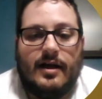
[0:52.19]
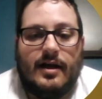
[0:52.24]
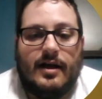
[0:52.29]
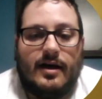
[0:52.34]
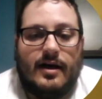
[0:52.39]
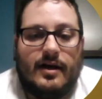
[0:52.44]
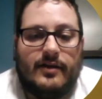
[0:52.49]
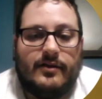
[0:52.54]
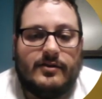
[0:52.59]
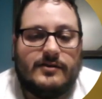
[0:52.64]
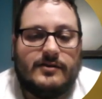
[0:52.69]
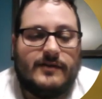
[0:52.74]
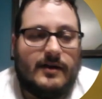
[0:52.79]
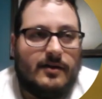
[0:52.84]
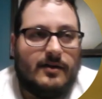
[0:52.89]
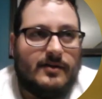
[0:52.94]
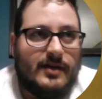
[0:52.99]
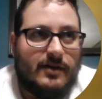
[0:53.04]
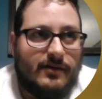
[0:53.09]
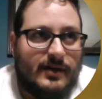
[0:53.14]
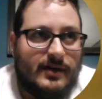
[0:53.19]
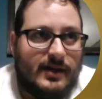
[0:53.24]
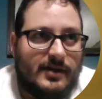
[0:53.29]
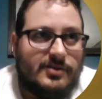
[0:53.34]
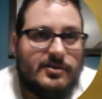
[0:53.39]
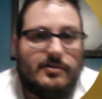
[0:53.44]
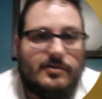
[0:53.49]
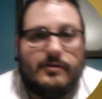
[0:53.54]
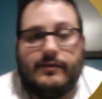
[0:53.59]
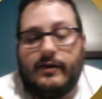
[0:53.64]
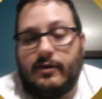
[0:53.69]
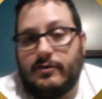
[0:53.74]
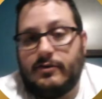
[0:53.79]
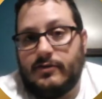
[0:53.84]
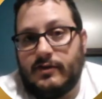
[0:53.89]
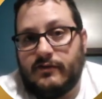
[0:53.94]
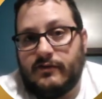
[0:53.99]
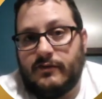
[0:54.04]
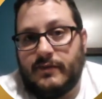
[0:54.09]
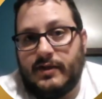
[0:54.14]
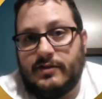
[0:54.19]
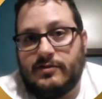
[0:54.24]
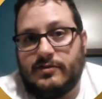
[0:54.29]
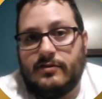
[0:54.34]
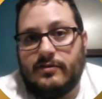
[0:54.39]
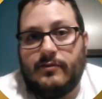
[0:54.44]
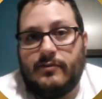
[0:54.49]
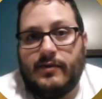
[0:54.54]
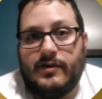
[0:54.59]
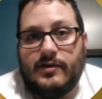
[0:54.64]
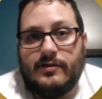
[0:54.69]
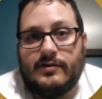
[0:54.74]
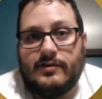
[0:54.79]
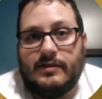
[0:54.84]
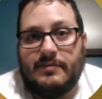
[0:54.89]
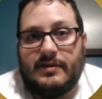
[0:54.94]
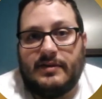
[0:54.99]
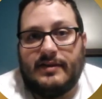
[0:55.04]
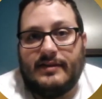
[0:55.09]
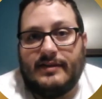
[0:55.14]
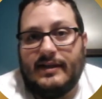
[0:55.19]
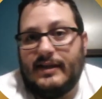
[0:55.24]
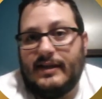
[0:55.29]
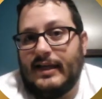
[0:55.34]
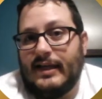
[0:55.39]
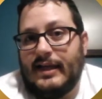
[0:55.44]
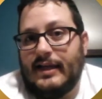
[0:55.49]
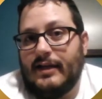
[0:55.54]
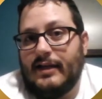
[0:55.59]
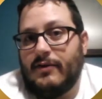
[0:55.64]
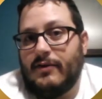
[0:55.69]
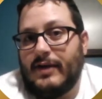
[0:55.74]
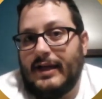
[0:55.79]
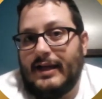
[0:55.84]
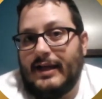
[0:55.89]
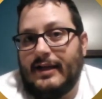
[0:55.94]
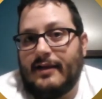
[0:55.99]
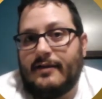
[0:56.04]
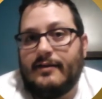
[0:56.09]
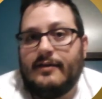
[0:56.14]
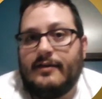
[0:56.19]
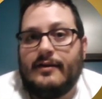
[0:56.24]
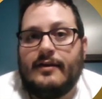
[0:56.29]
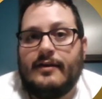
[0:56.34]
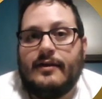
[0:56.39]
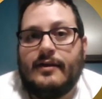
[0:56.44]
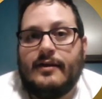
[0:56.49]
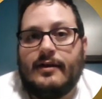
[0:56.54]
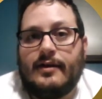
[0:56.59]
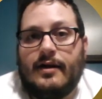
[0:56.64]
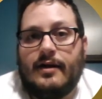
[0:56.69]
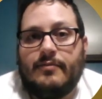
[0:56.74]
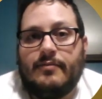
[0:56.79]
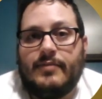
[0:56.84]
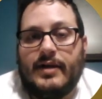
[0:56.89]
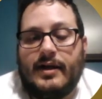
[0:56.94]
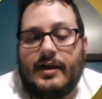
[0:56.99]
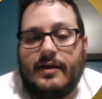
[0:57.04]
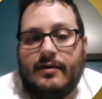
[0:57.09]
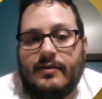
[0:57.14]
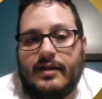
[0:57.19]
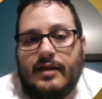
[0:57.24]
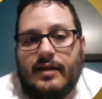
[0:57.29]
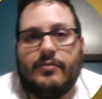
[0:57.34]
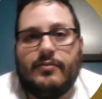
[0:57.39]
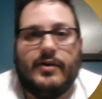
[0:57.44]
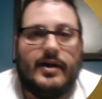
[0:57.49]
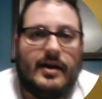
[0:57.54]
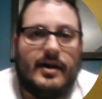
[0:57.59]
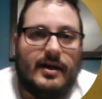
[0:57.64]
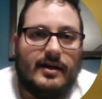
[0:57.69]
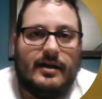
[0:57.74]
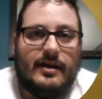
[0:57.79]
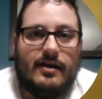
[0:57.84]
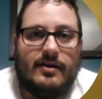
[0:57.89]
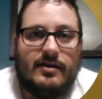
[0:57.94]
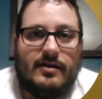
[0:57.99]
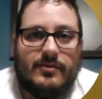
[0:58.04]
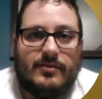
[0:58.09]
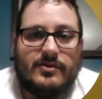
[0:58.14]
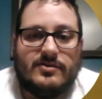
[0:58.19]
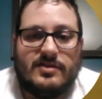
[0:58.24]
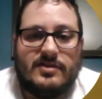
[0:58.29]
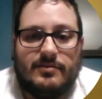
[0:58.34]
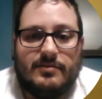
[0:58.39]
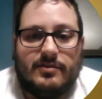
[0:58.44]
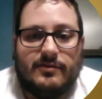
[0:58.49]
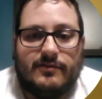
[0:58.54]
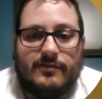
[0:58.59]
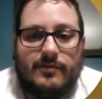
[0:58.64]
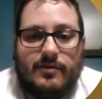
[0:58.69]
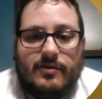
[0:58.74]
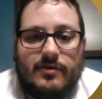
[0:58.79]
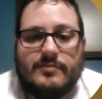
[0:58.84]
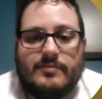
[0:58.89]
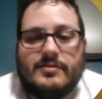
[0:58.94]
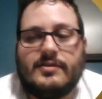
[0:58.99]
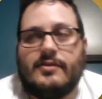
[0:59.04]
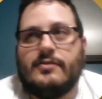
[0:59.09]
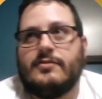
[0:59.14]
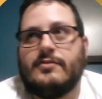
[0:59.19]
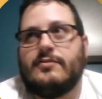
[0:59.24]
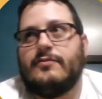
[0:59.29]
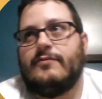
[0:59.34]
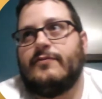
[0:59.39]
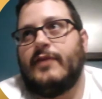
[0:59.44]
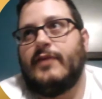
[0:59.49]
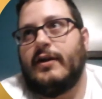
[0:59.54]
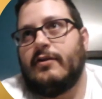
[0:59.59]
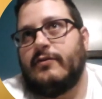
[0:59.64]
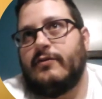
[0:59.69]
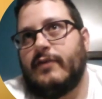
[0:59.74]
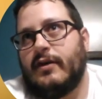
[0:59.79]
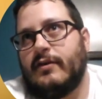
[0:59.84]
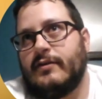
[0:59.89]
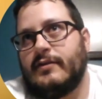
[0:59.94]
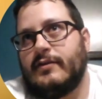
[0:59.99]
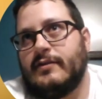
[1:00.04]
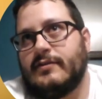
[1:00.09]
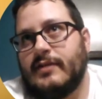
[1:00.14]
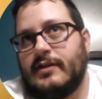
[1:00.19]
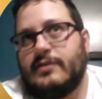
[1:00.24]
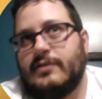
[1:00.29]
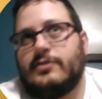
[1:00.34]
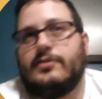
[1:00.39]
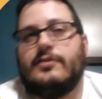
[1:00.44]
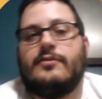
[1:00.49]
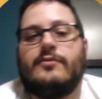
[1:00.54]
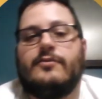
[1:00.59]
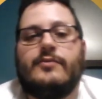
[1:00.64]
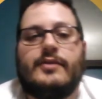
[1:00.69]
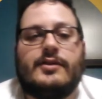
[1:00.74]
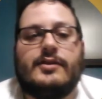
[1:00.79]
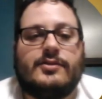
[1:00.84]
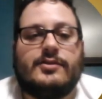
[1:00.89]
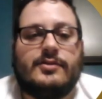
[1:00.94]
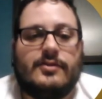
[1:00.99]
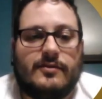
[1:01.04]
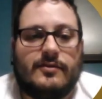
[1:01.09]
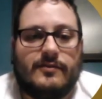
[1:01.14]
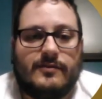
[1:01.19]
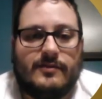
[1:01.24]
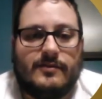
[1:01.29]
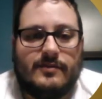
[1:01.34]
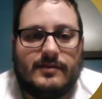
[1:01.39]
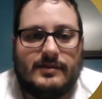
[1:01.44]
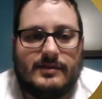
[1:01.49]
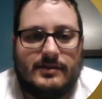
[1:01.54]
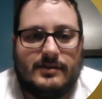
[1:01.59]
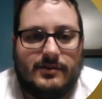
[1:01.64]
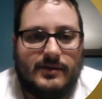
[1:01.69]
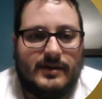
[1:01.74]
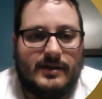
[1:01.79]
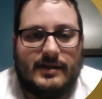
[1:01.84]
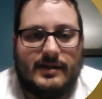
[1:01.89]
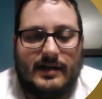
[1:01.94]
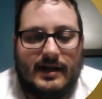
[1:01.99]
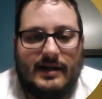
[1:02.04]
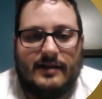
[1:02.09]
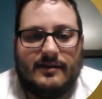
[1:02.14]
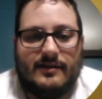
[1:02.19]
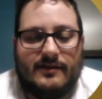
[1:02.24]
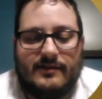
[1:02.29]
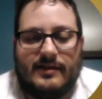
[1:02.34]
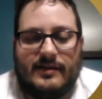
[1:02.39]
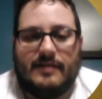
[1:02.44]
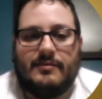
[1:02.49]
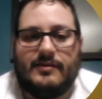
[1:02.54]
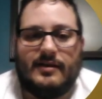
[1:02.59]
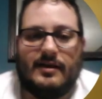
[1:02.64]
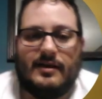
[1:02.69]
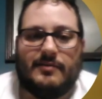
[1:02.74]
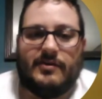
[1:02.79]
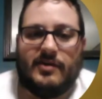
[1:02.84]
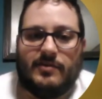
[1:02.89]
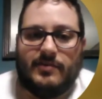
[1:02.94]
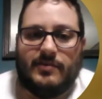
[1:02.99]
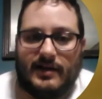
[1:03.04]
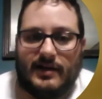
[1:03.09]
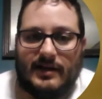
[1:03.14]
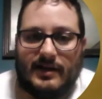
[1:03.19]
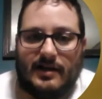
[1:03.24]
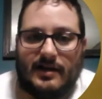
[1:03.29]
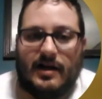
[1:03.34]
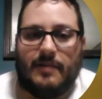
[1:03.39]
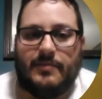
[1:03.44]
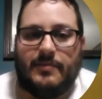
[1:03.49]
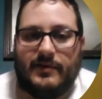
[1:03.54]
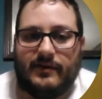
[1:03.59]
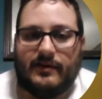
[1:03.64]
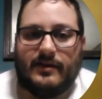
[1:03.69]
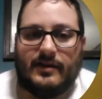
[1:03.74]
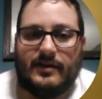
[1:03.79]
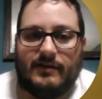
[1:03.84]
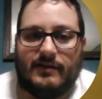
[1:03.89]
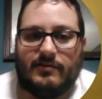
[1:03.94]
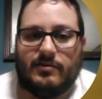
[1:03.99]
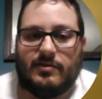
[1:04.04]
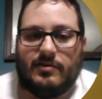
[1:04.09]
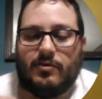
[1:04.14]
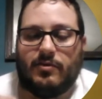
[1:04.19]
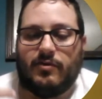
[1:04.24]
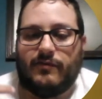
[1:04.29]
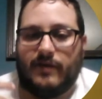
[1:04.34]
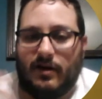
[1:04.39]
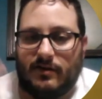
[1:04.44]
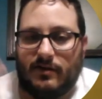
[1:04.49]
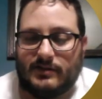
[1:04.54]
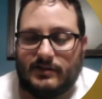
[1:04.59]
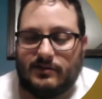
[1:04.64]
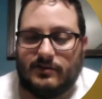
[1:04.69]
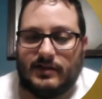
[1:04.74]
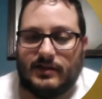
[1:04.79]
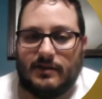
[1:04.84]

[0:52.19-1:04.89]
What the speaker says: There's phytodegradation or phytotransformation, where you're typically taking an organic compound and breaking it down into more simpler forms. There's phytovolatilization, which you're doing kind of the same thing, but you're bringing it up into the leaves where the more volatile